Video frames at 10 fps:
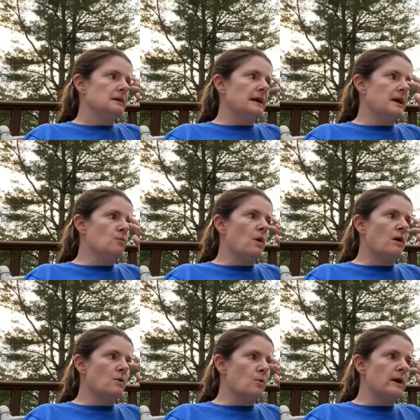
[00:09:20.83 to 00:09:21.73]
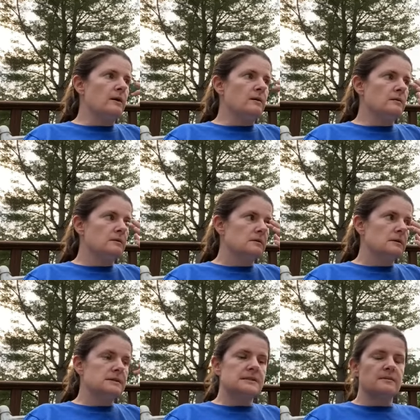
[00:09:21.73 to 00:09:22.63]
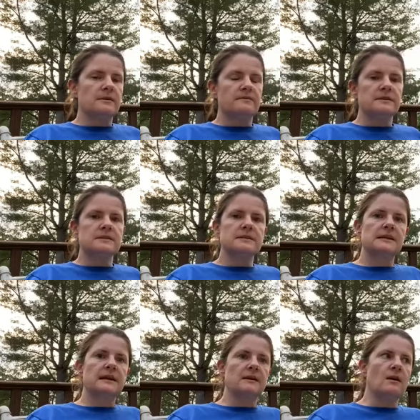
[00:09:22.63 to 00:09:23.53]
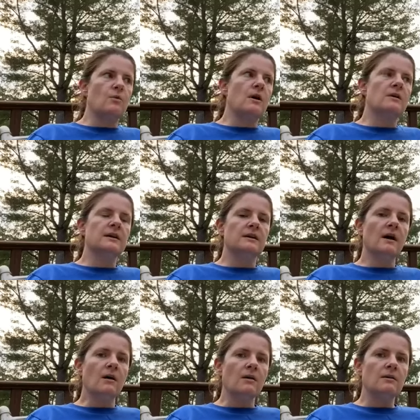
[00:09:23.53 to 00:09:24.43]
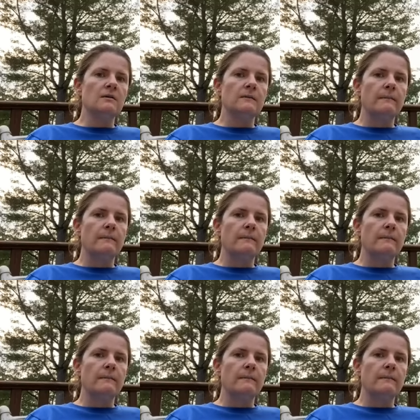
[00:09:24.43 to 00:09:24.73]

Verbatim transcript: can walk well, some of us cannot walk at all,